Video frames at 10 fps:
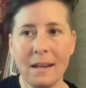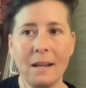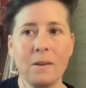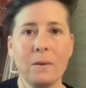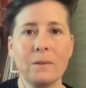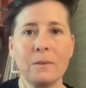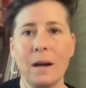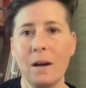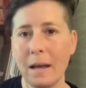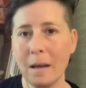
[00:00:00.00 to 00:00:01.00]
initiate
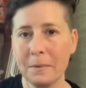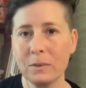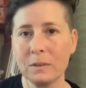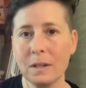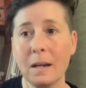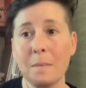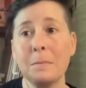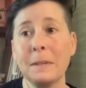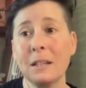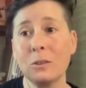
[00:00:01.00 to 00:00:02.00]
and go through alchemical
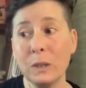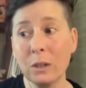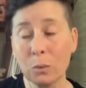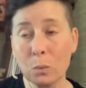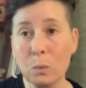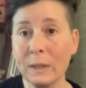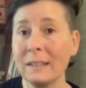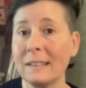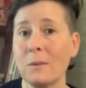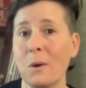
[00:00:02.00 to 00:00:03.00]
times, because we are
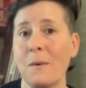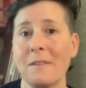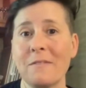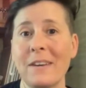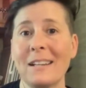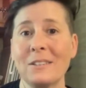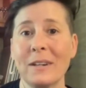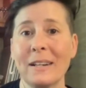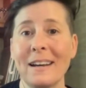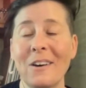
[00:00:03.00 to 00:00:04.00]
really growing
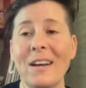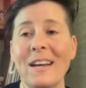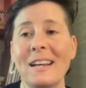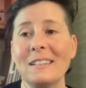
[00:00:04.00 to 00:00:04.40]
fast right now.